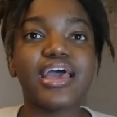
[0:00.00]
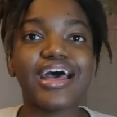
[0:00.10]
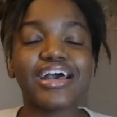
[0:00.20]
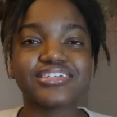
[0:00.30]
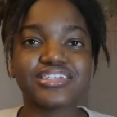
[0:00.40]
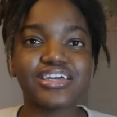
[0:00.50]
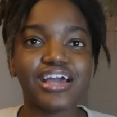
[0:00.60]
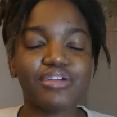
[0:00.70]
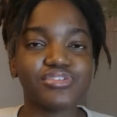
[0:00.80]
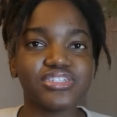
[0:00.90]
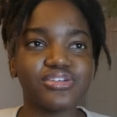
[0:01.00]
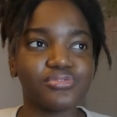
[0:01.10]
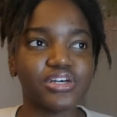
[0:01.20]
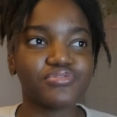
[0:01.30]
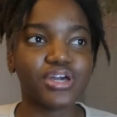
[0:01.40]
Actually, I really don't
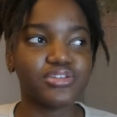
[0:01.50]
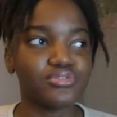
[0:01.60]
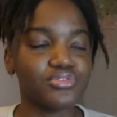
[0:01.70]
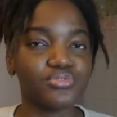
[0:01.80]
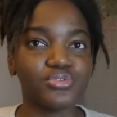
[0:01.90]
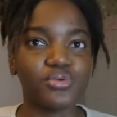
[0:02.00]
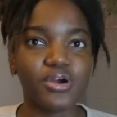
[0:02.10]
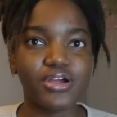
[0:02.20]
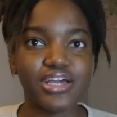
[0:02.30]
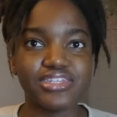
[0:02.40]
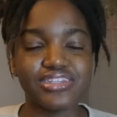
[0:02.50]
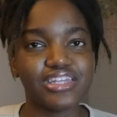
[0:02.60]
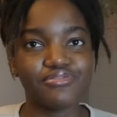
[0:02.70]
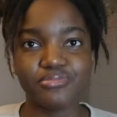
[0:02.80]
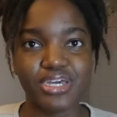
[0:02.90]
love you. I don't know who you are. I
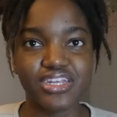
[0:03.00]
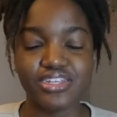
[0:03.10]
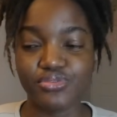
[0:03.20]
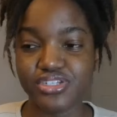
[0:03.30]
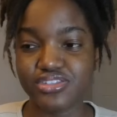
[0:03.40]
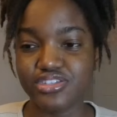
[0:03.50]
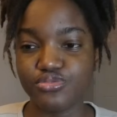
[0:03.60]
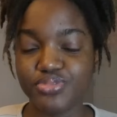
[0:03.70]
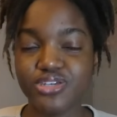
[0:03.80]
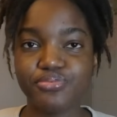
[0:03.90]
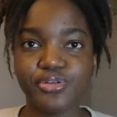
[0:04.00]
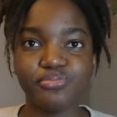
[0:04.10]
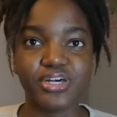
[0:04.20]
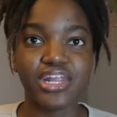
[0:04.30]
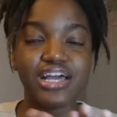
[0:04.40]
never met anyone of you people,
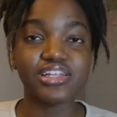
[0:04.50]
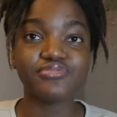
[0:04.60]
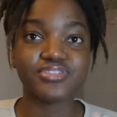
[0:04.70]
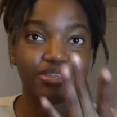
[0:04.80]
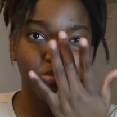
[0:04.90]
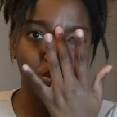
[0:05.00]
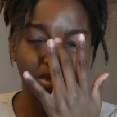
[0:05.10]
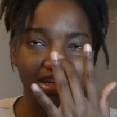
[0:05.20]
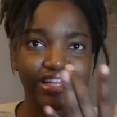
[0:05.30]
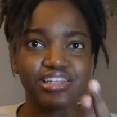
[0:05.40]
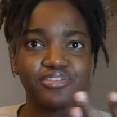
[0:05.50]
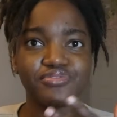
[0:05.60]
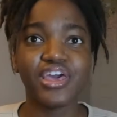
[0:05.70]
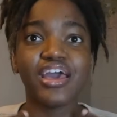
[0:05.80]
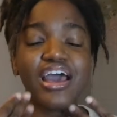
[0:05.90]
but I love your support and I
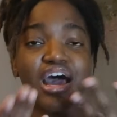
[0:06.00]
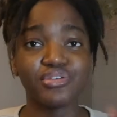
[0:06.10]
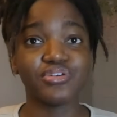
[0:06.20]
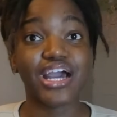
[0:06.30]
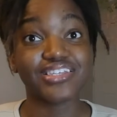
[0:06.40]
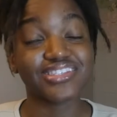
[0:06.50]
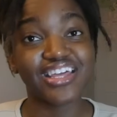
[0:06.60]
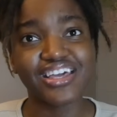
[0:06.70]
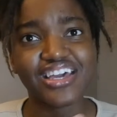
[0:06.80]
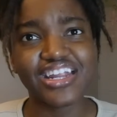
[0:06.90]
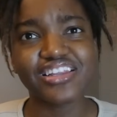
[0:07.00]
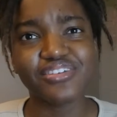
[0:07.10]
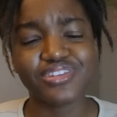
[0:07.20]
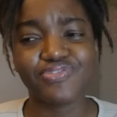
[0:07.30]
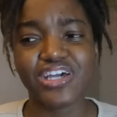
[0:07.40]
love how you guys think. And I
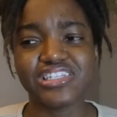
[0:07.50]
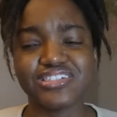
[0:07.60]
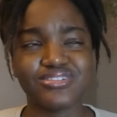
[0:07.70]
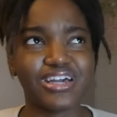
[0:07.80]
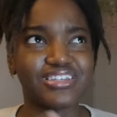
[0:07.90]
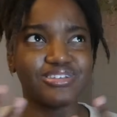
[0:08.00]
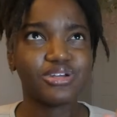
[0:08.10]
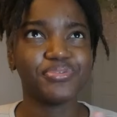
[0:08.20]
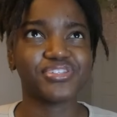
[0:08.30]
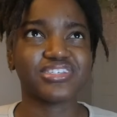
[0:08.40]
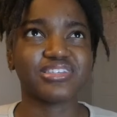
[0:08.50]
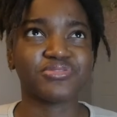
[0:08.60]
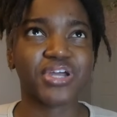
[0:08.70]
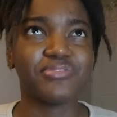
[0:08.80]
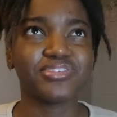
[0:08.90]
love the fact that you guys are able to
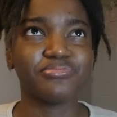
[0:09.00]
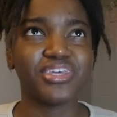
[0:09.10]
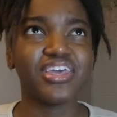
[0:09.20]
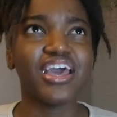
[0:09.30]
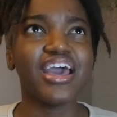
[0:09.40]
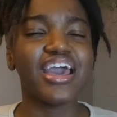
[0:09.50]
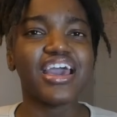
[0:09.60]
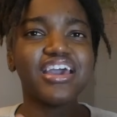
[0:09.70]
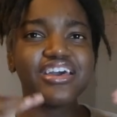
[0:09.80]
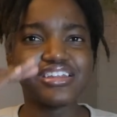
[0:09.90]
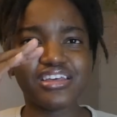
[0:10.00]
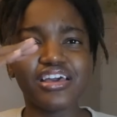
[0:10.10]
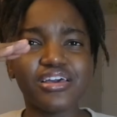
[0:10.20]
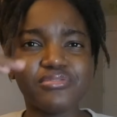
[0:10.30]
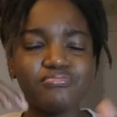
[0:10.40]
subscribe to me and
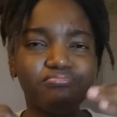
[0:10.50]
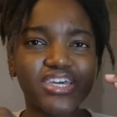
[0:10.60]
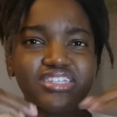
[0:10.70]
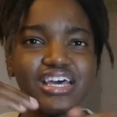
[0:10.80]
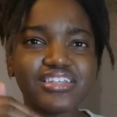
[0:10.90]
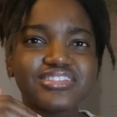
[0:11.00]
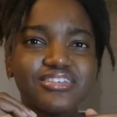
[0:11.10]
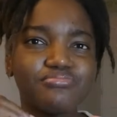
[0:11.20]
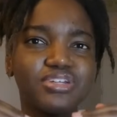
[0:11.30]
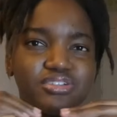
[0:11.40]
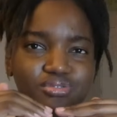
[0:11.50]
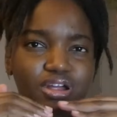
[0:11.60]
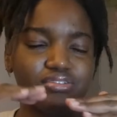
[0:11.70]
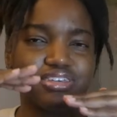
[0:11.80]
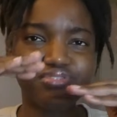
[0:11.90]
meet at some middle
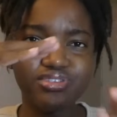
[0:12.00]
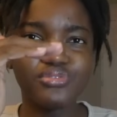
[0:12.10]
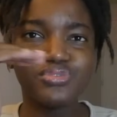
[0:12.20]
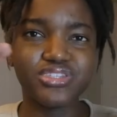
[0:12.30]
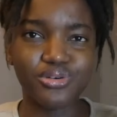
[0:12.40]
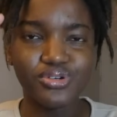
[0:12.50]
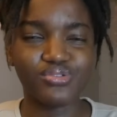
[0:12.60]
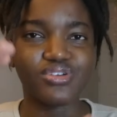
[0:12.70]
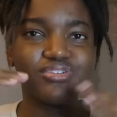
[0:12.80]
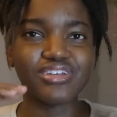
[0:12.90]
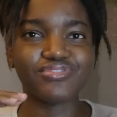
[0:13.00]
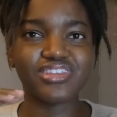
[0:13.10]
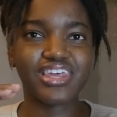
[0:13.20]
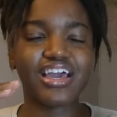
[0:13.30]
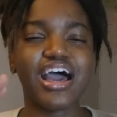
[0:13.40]
ground. Even though we don't agree on
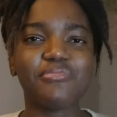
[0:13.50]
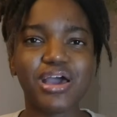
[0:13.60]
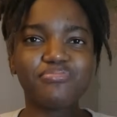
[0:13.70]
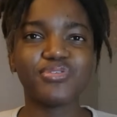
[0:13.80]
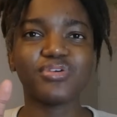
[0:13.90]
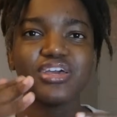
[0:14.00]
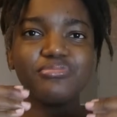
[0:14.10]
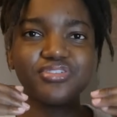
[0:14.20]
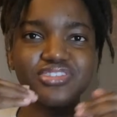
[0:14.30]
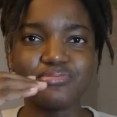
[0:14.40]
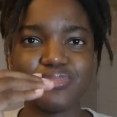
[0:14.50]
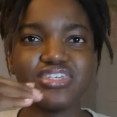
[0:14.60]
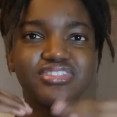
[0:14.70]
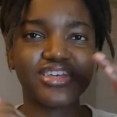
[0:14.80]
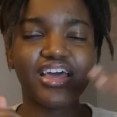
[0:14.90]
everything, I'm happy we're able to
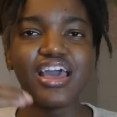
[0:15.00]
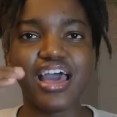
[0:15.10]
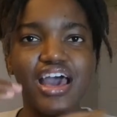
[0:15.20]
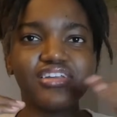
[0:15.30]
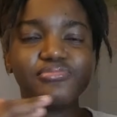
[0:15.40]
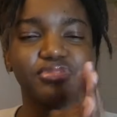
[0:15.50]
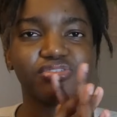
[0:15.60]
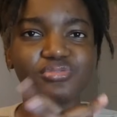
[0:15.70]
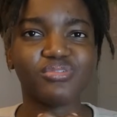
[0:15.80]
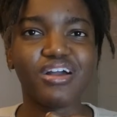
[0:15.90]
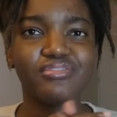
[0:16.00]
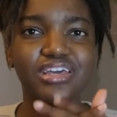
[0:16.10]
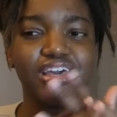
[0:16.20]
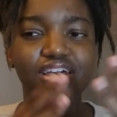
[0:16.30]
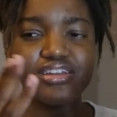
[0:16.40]
meet at a middle ground.
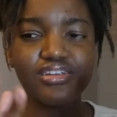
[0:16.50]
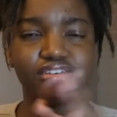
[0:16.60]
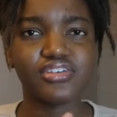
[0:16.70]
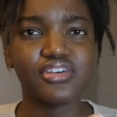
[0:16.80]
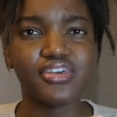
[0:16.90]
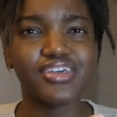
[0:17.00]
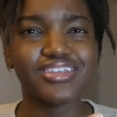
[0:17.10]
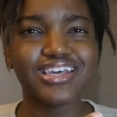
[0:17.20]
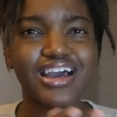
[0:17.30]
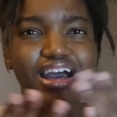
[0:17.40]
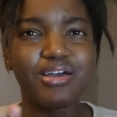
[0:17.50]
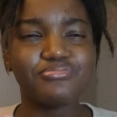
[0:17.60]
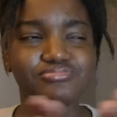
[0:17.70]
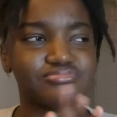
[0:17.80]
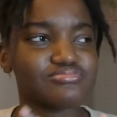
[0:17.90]
And yeah,
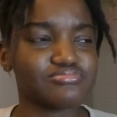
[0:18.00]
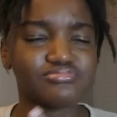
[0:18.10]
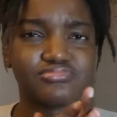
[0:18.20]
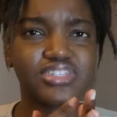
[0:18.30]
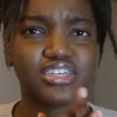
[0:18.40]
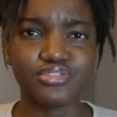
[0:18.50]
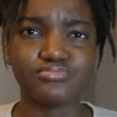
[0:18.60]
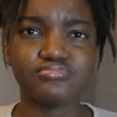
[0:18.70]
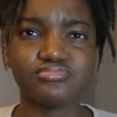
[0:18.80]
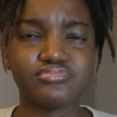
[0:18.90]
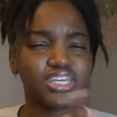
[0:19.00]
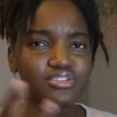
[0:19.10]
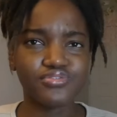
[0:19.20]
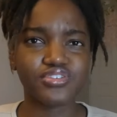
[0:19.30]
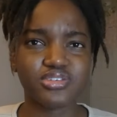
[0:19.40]
I'm. Thank you. Thank
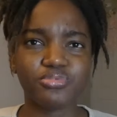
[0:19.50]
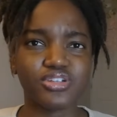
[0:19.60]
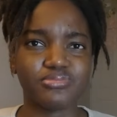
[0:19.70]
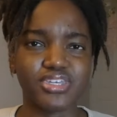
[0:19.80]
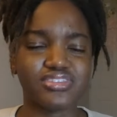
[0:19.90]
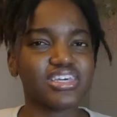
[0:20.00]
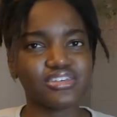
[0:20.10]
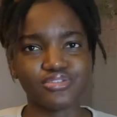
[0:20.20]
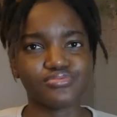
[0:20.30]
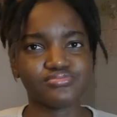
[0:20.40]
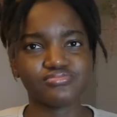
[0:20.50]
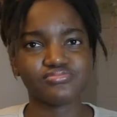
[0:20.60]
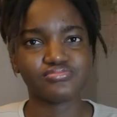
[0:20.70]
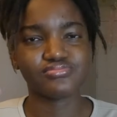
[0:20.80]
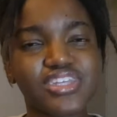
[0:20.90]
you for supporting me. Thank you.
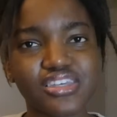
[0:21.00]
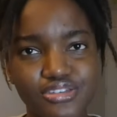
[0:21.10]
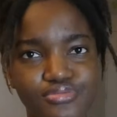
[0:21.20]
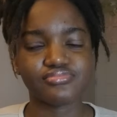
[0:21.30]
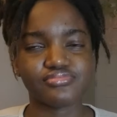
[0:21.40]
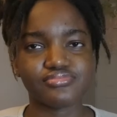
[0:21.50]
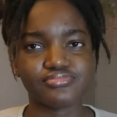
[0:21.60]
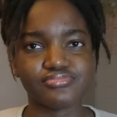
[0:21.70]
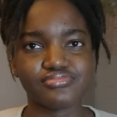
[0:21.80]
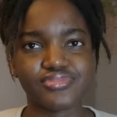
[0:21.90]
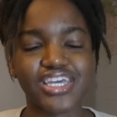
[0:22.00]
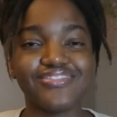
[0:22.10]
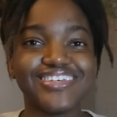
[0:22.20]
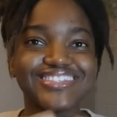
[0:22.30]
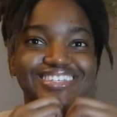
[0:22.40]
Thank you.
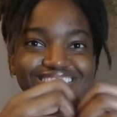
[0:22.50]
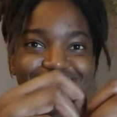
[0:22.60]
Anyways.